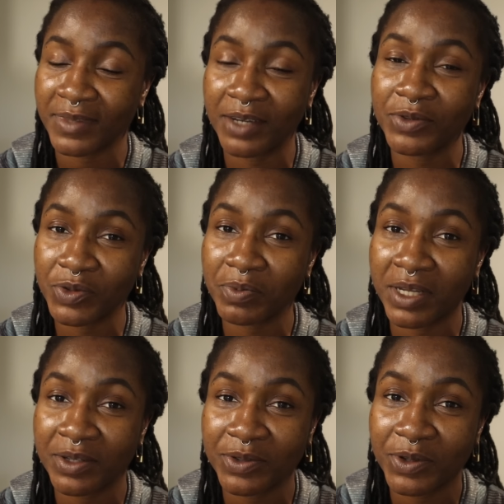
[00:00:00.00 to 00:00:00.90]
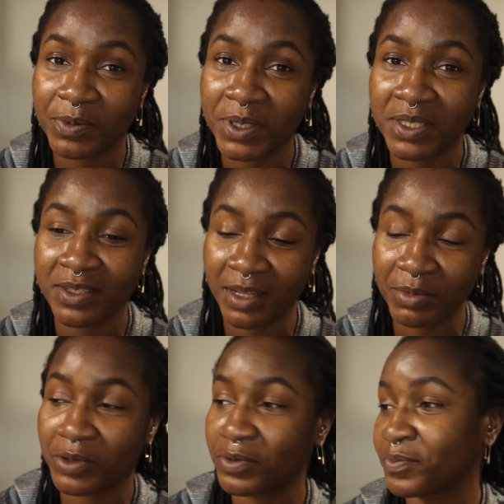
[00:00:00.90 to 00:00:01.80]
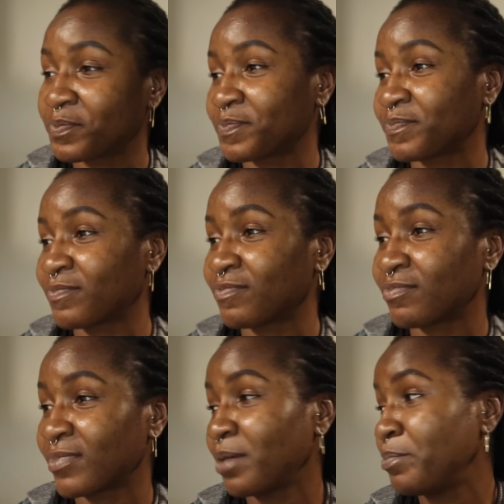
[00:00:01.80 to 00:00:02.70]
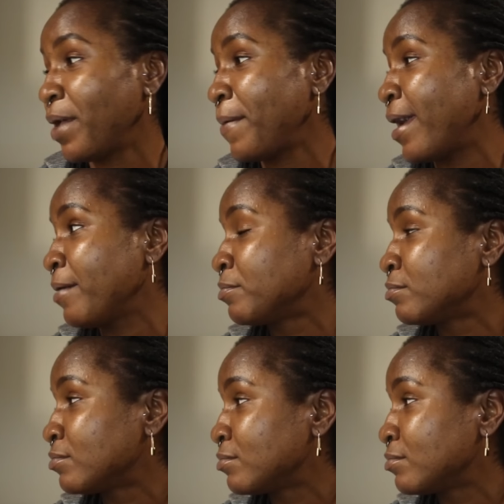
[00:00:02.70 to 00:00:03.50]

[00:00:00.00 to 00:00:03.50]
I will reply those comments. Let me know, baby.